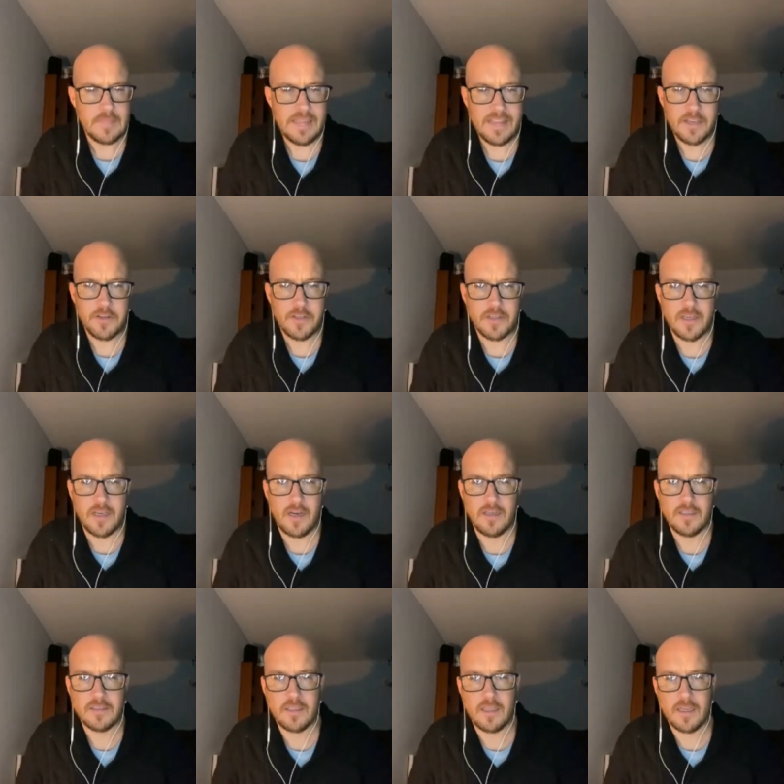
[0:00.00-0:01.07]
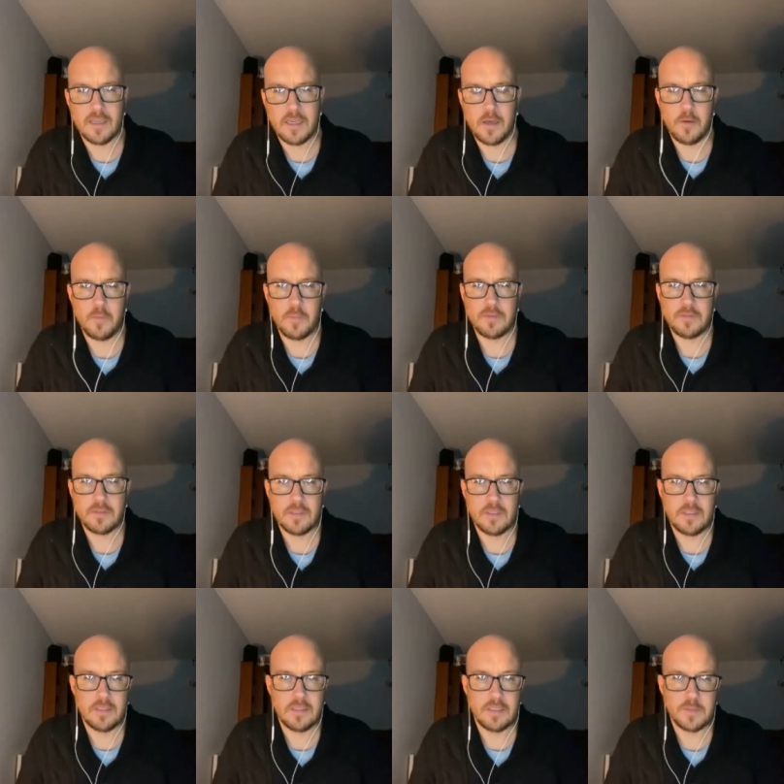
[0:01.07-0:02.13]
they've got a good cast like Owen wilson
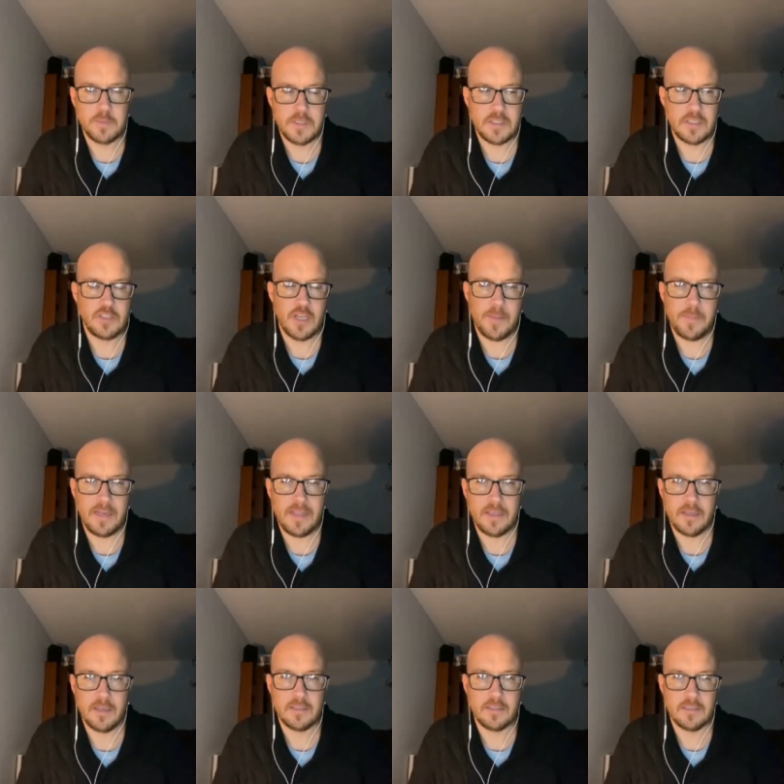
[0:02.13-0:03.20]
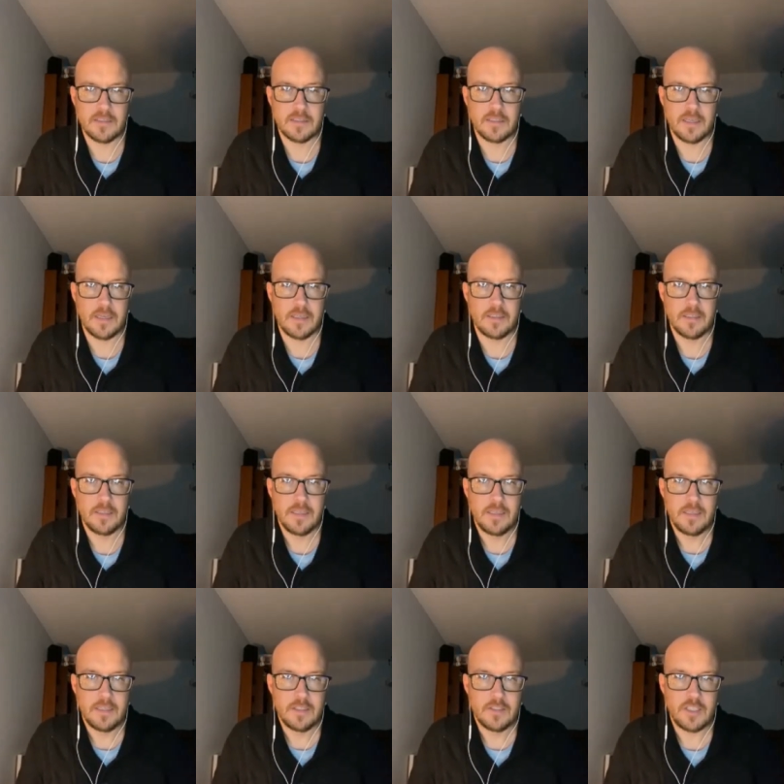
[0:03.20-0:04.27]
and especially jamie lee curtis you know
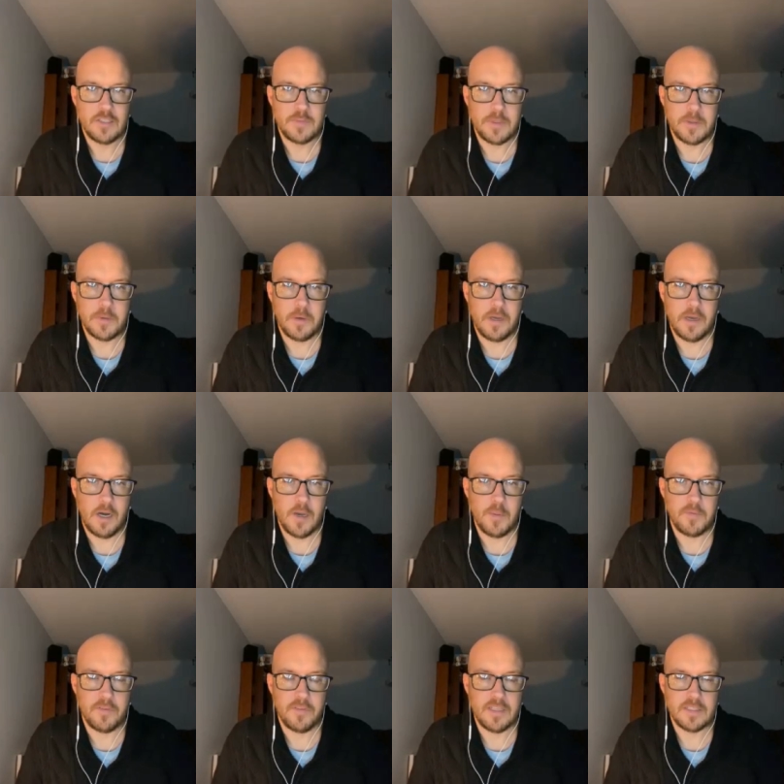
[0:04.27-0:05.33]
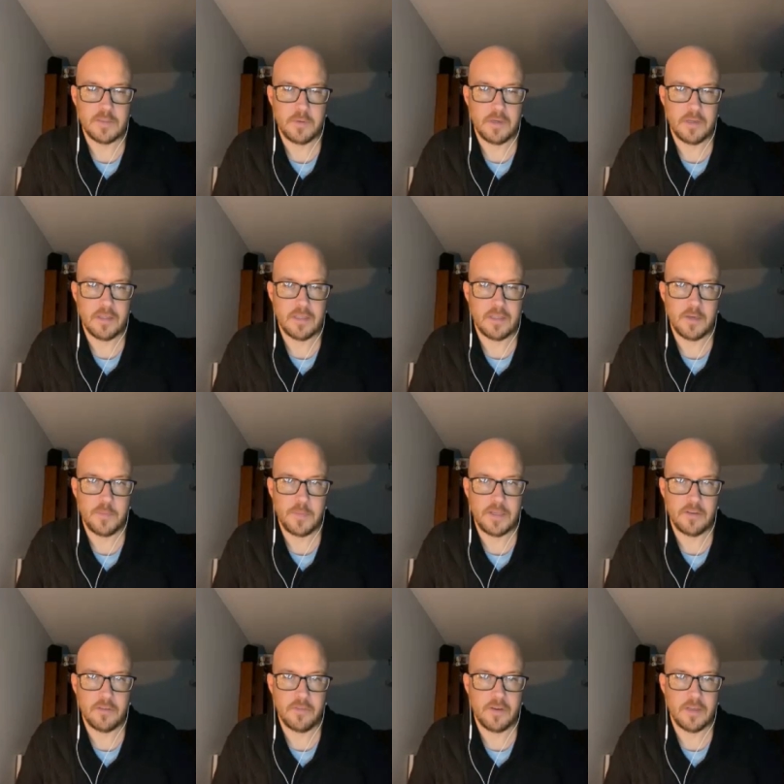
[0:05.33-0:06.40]
she's been quite hyped for this one i think that'll be
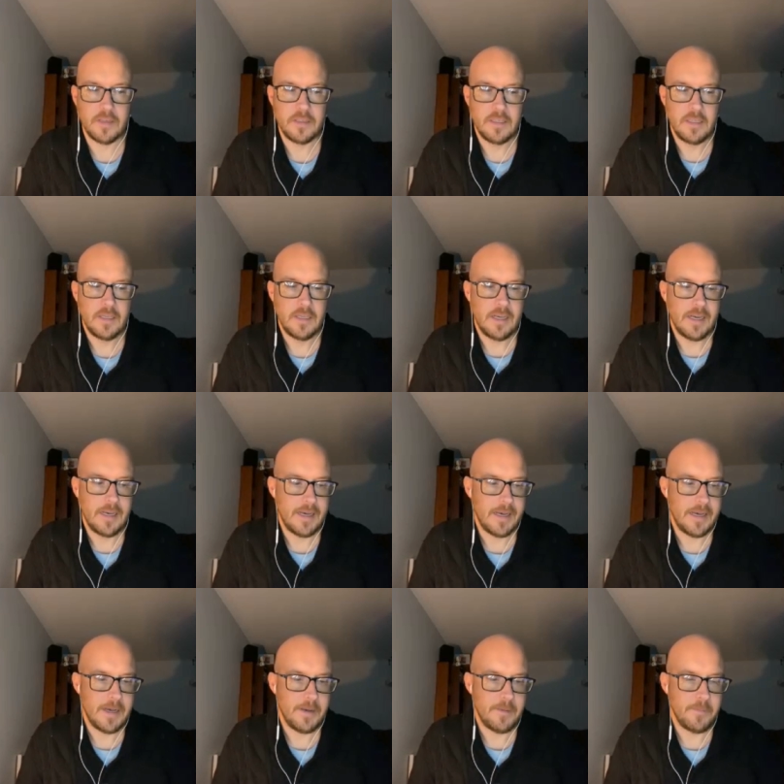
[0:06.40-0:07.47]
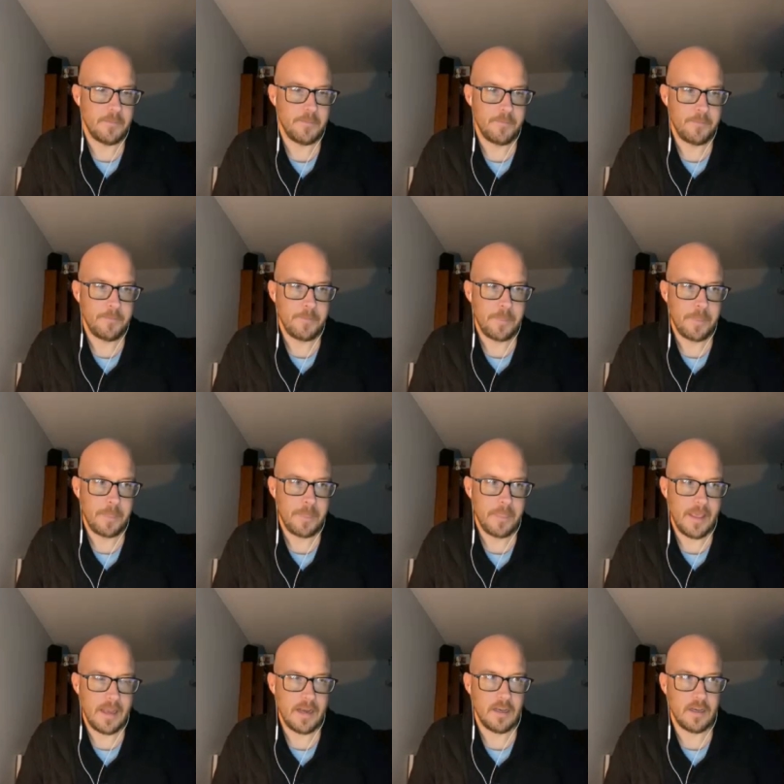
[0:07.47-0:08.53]
yes. fun yeah um
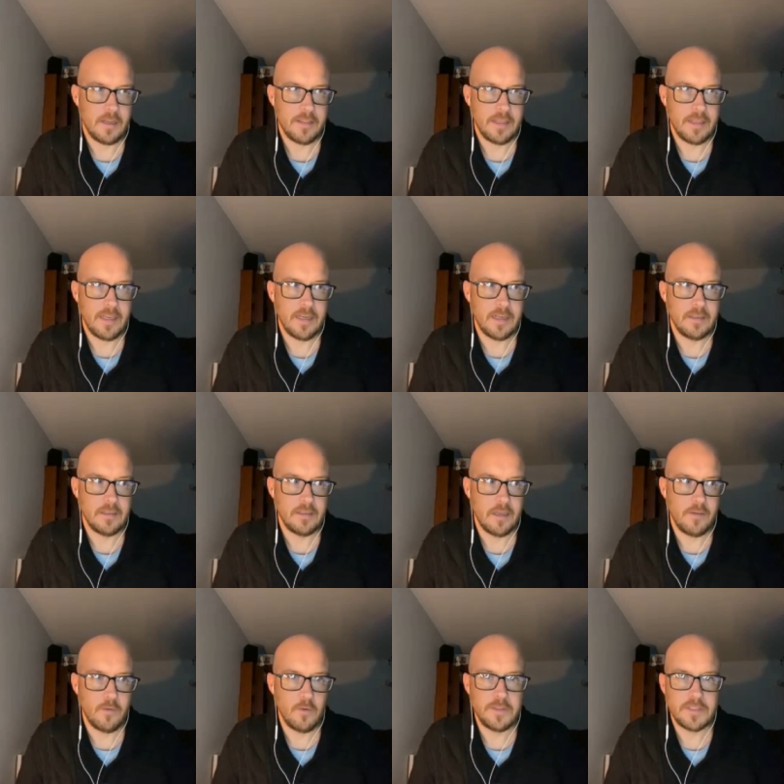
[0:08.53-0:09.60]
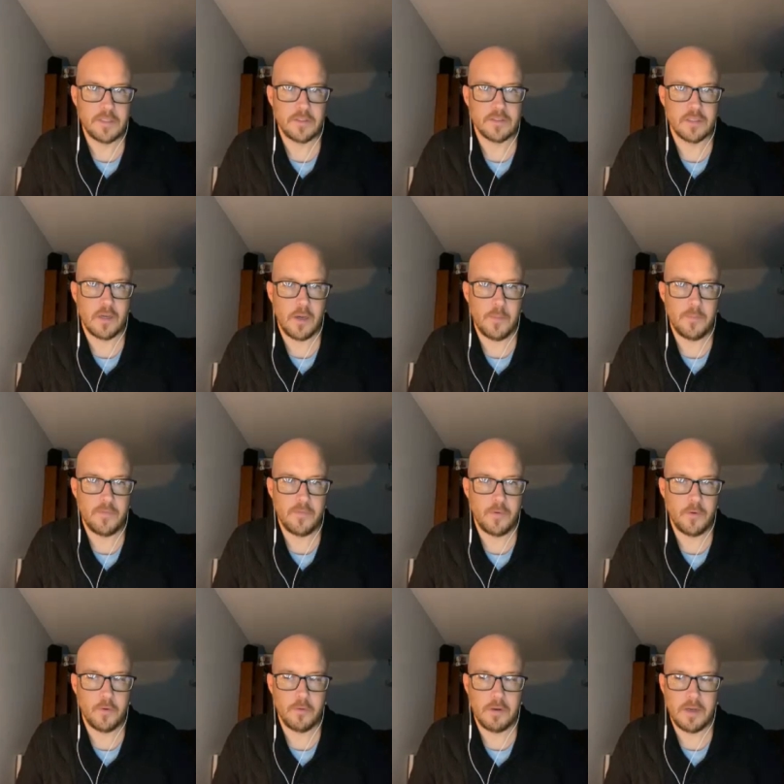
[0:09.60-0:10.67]
and I, I think you know i've always got time
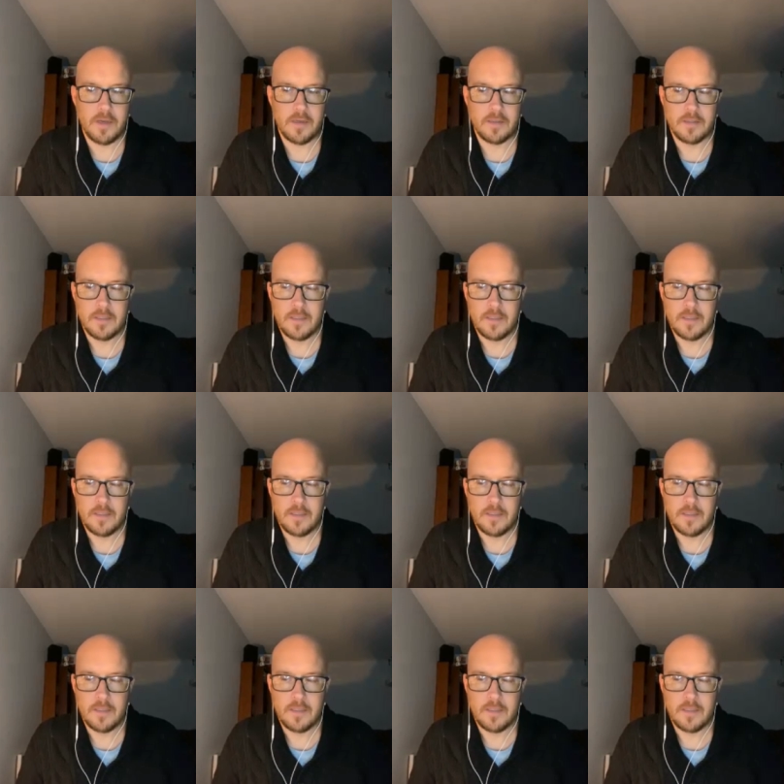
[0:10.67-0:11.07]
for uh